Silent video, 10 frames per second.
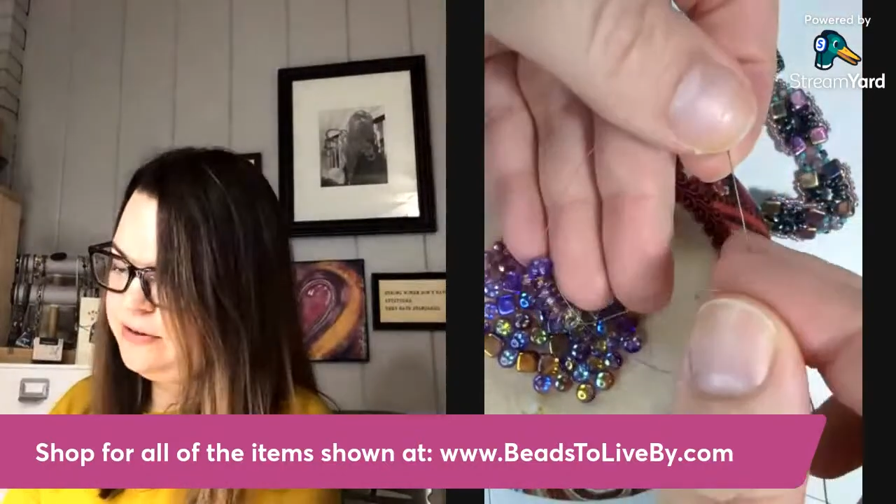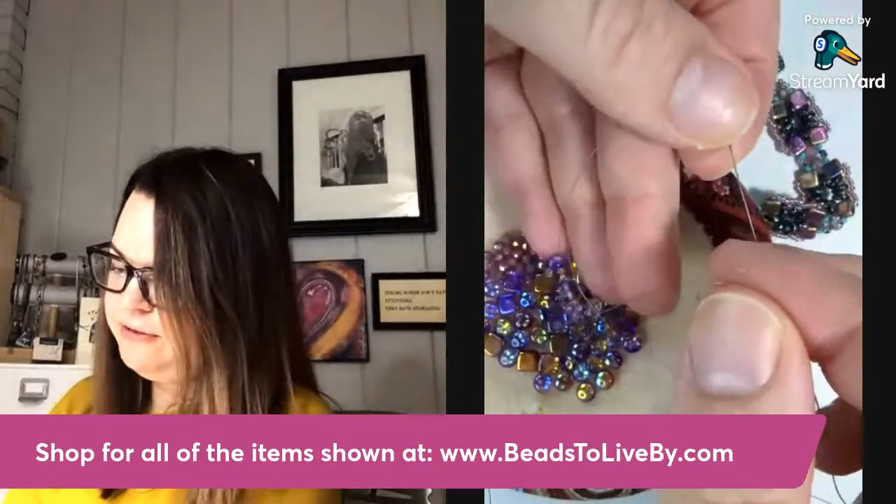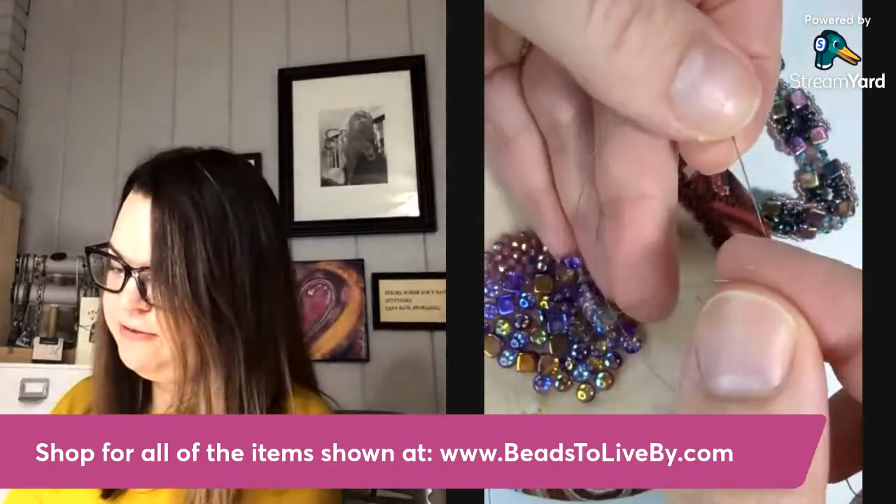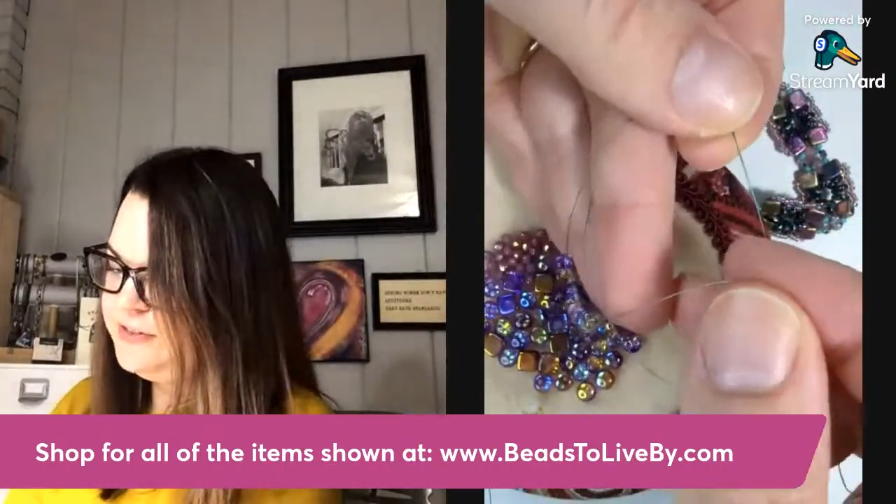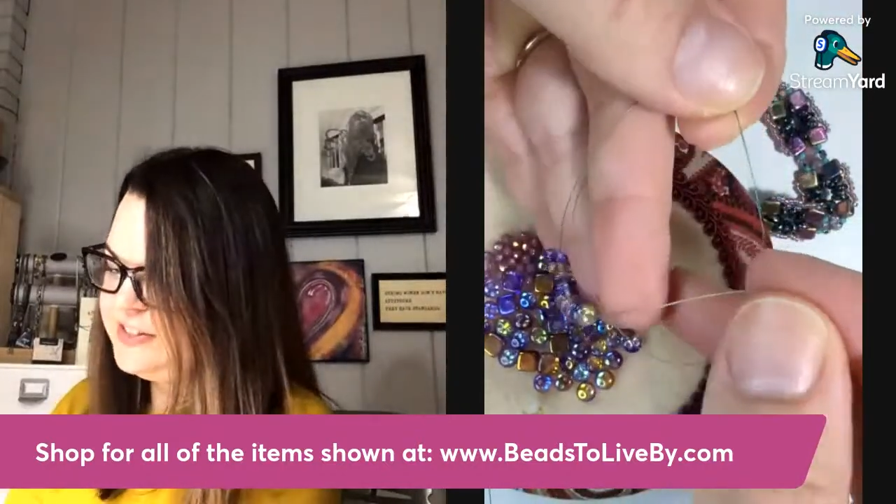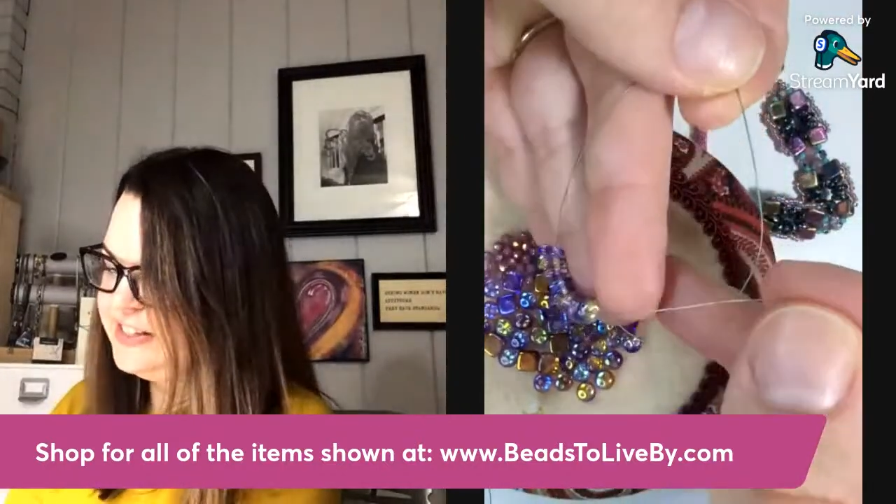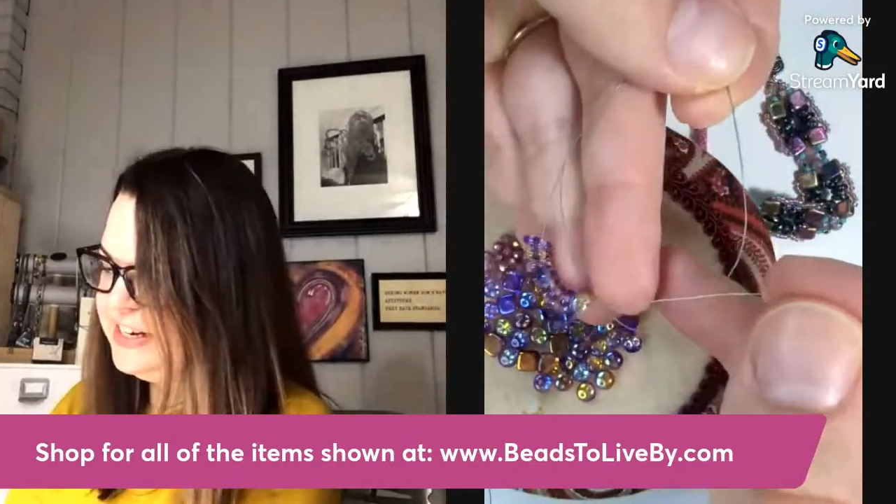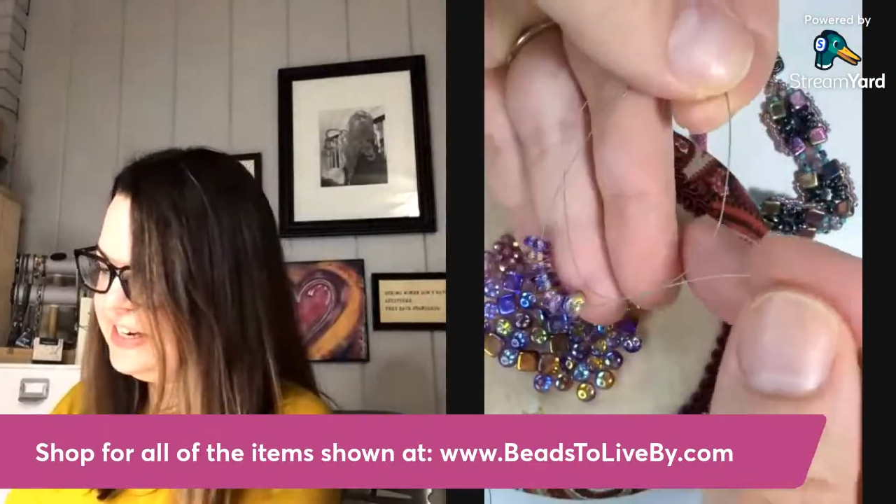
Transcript: sit